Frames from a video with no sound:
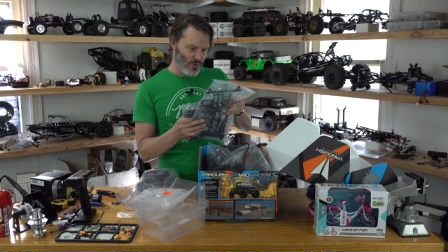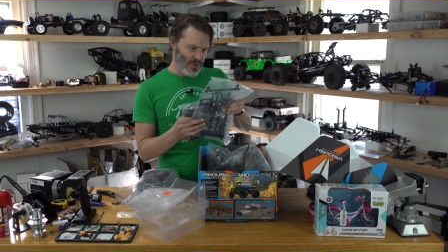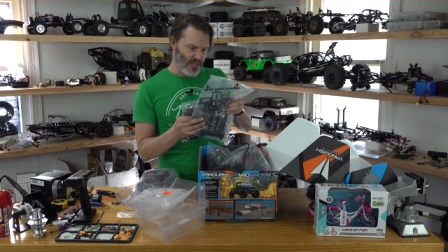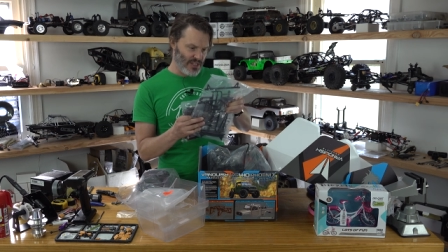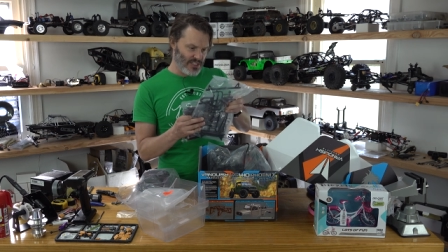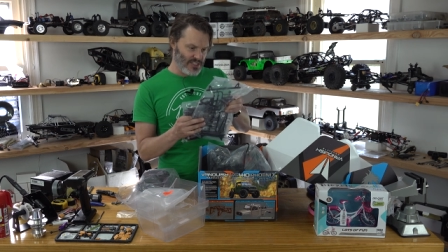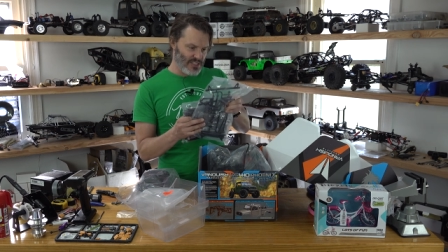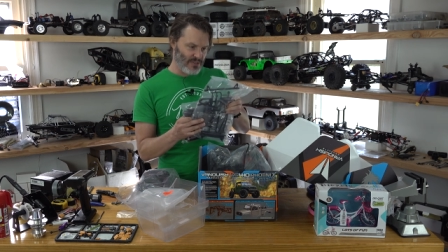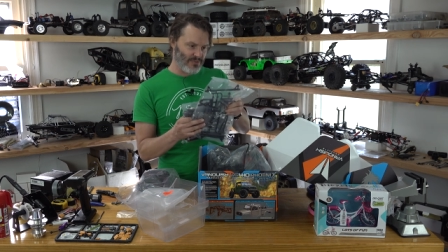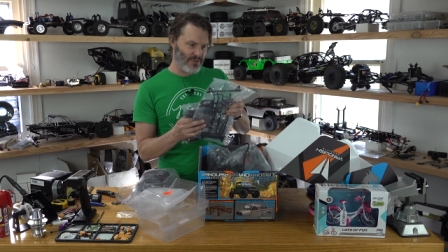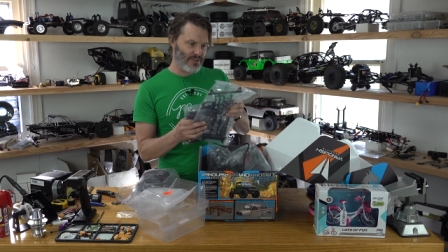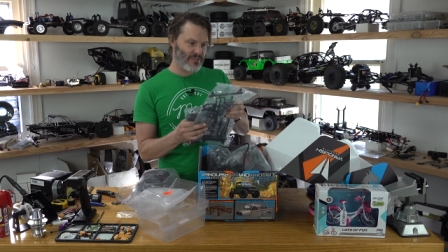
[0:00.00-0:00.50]

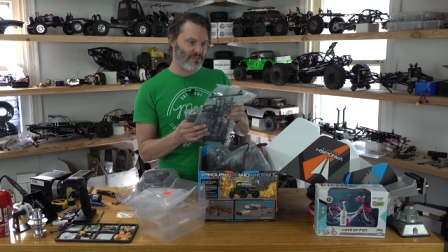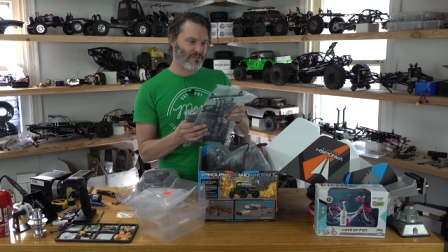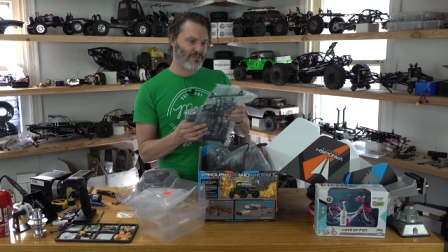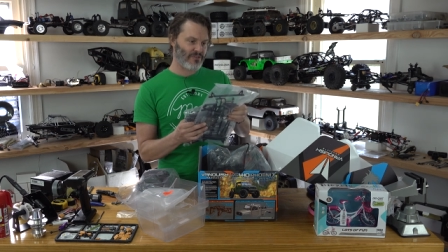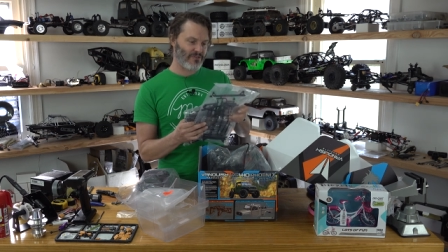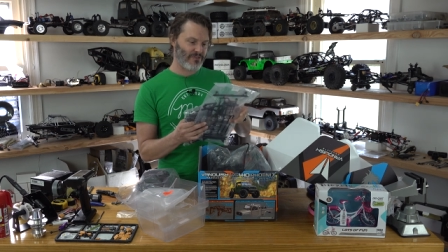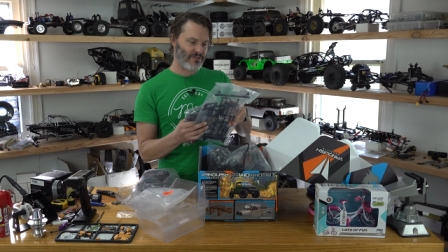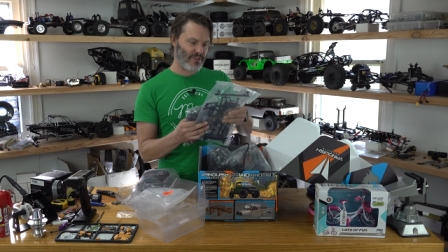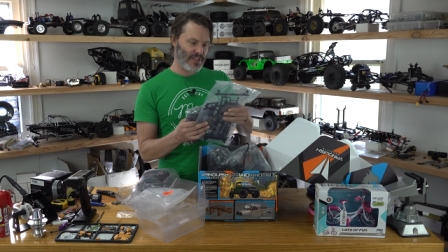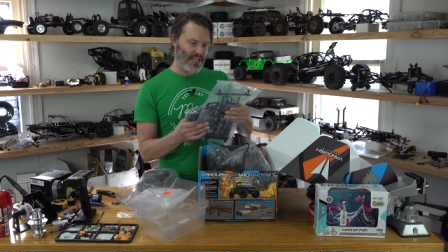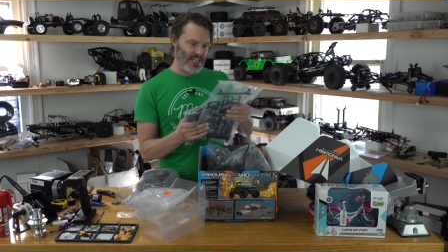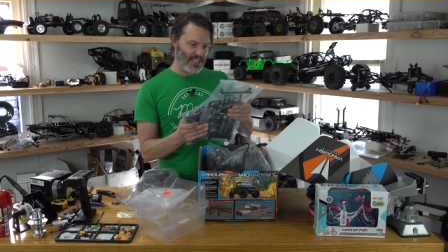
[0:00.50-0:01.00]
relatively
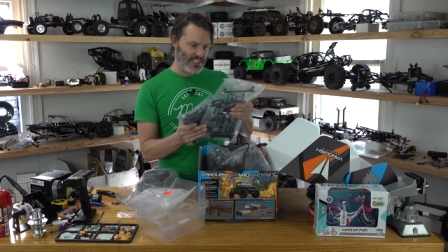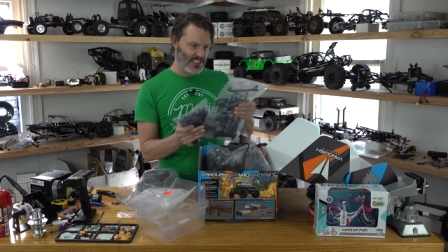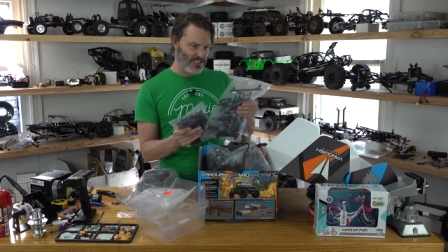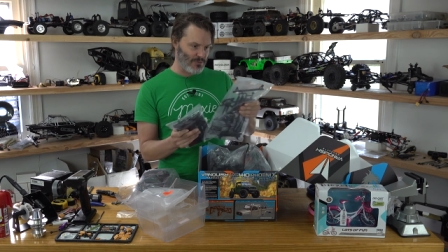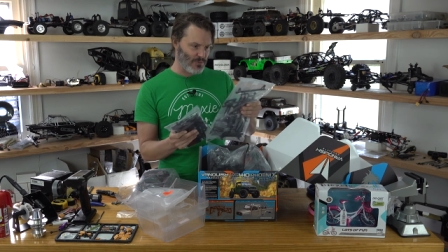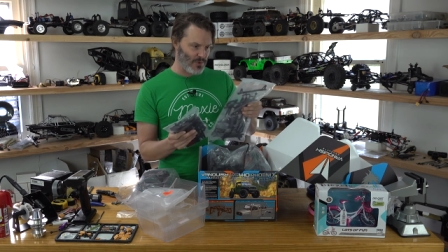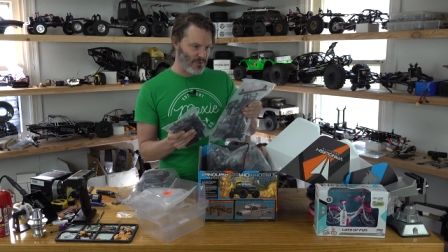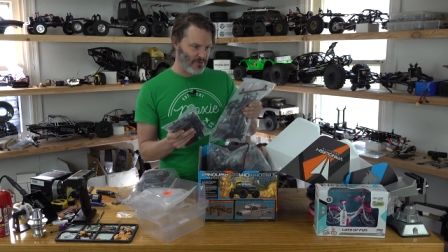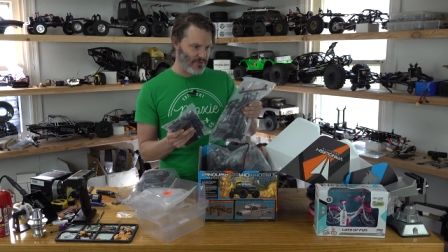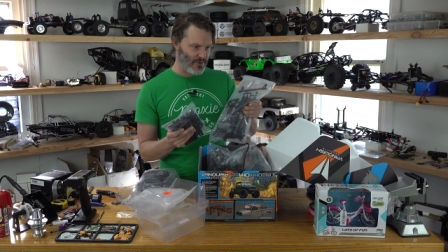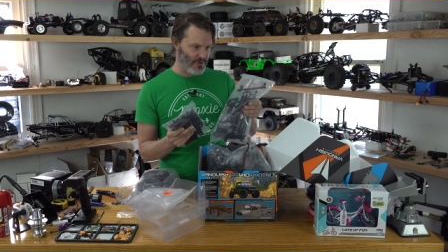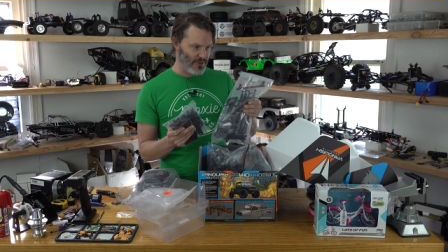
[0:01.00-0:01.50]

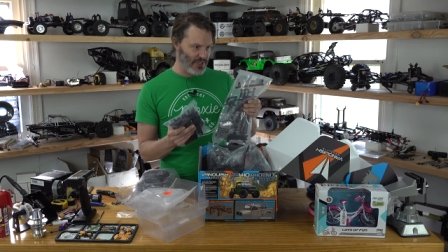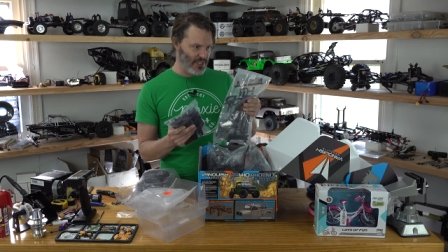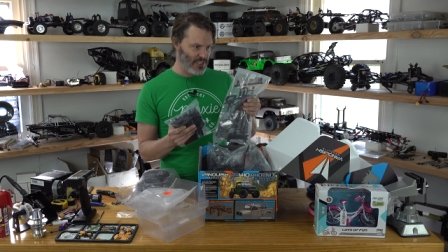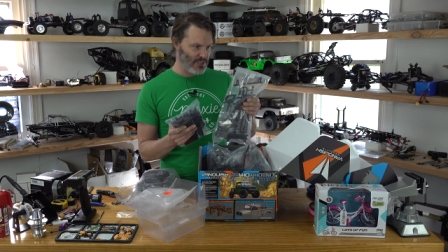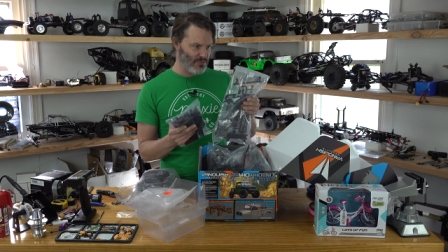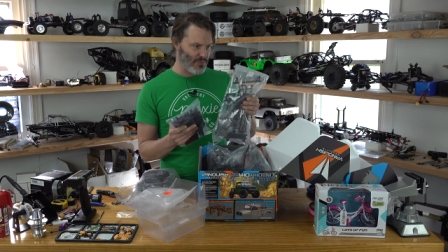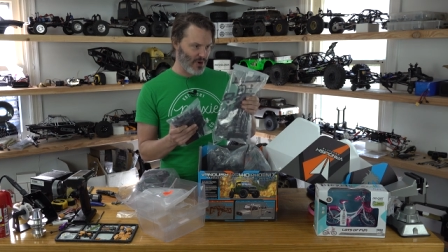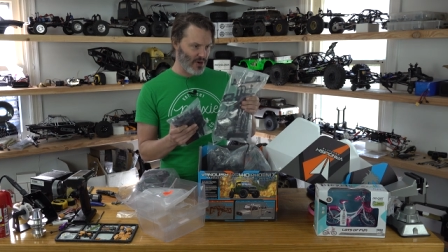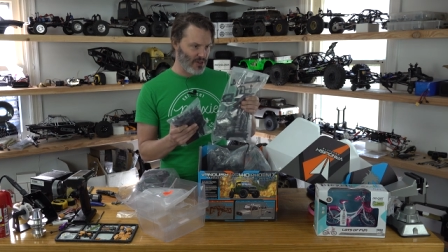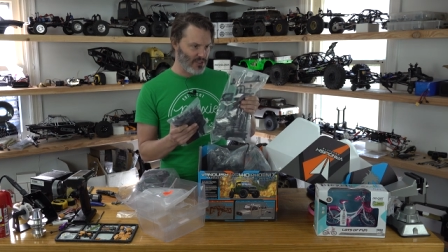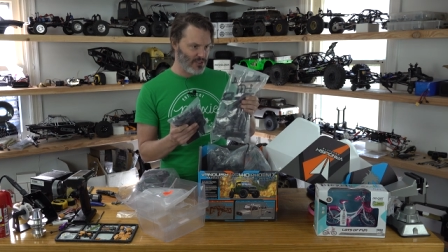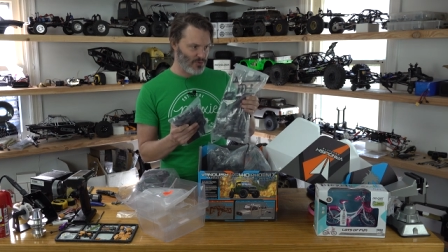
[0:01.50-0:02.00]
flexible for
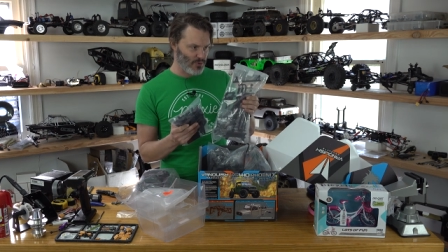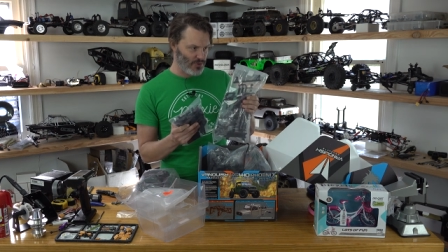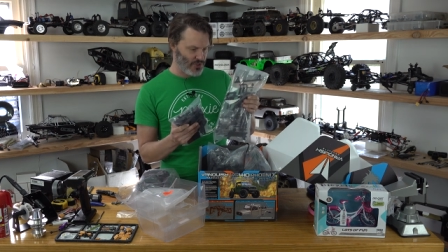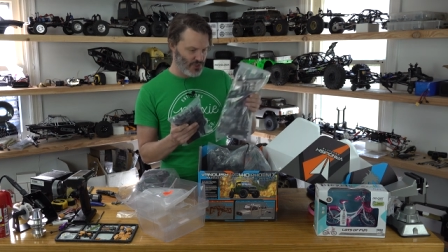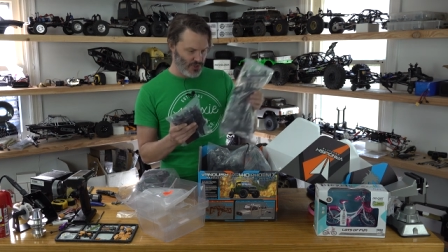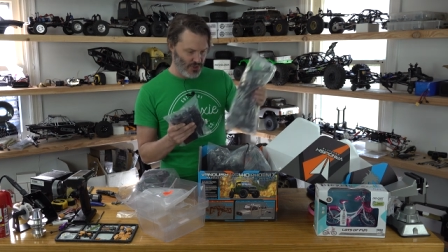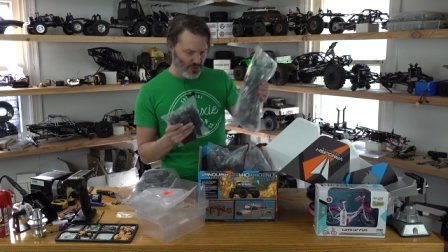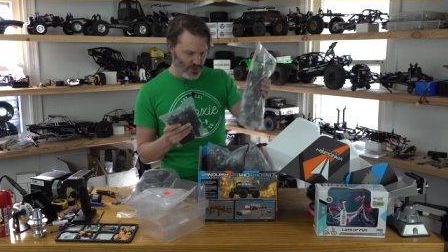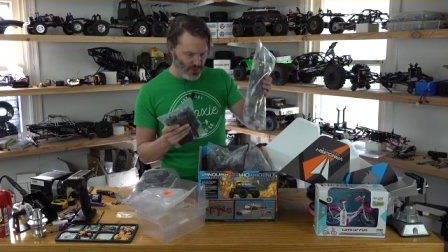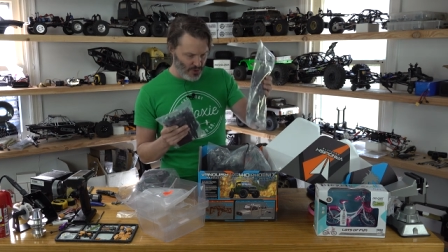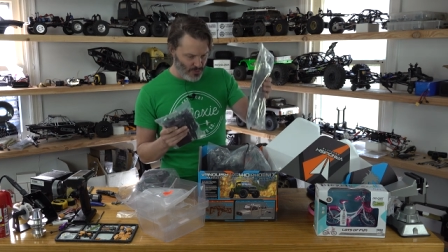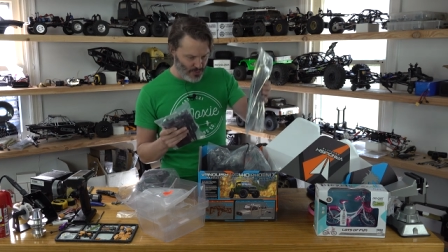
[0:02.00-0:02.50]
these parts,
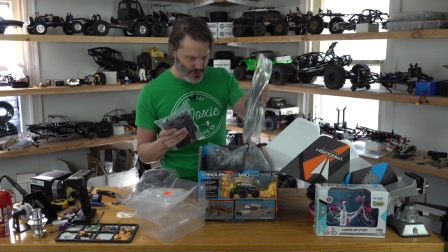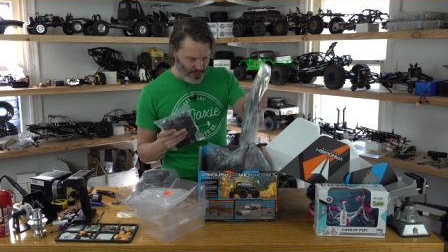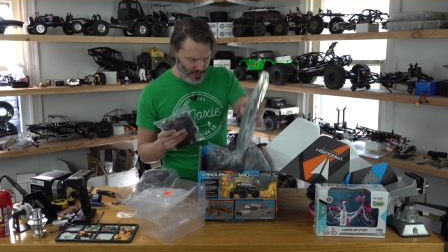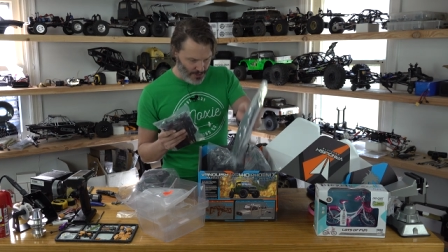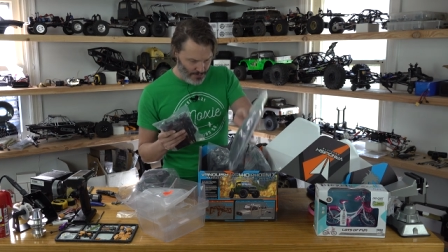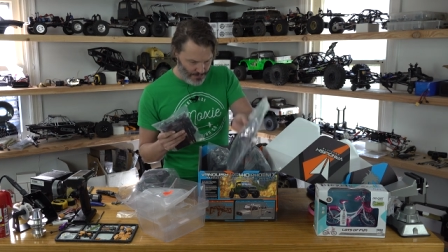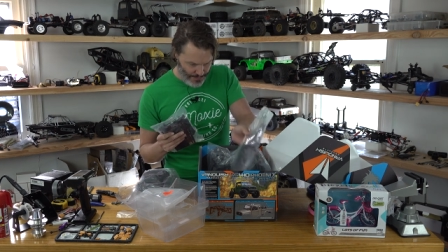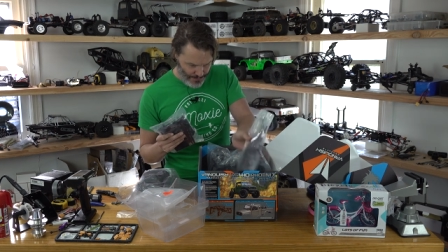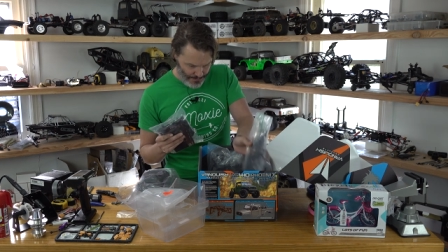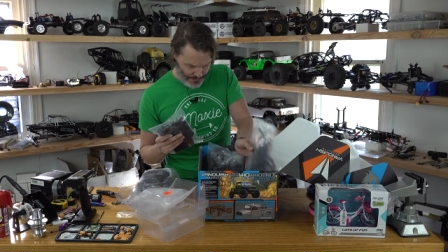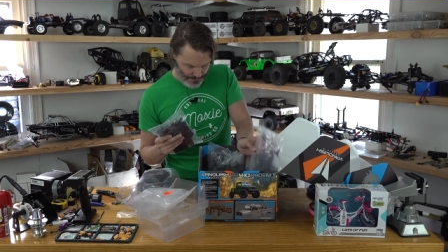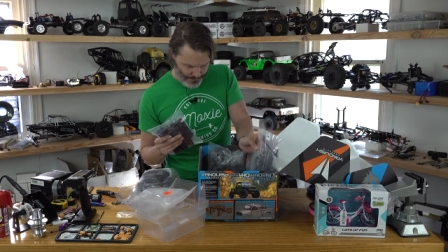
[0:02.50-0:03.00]
which it should be.